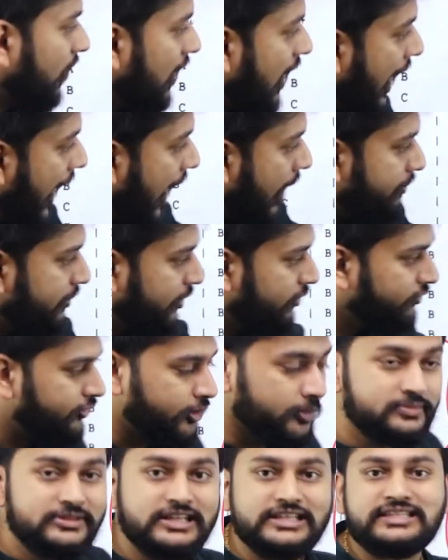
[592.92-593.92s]
will happen
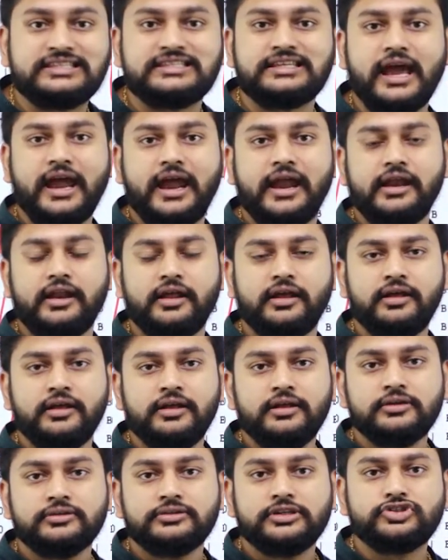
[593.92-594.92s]
from this side.
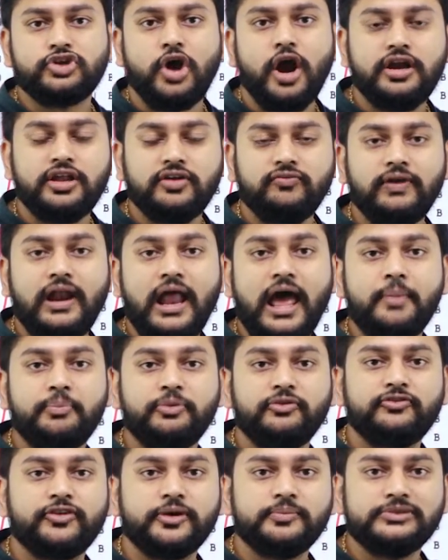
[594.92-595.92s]
The sorting will
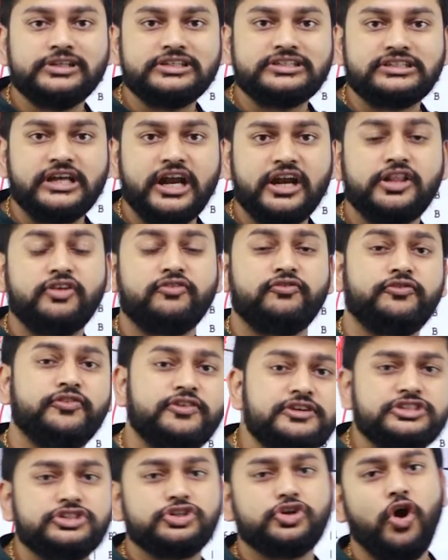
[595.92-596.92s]
happen from this side. The
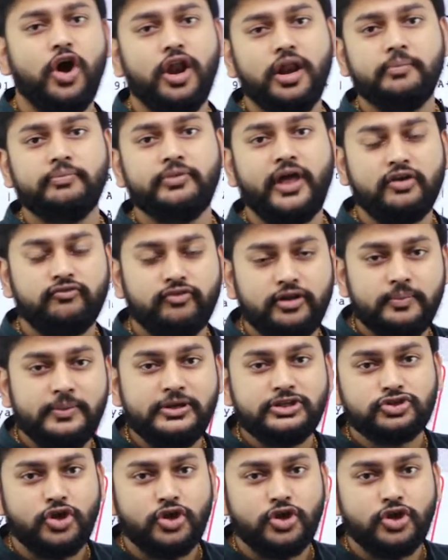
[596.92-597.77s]
first column that will be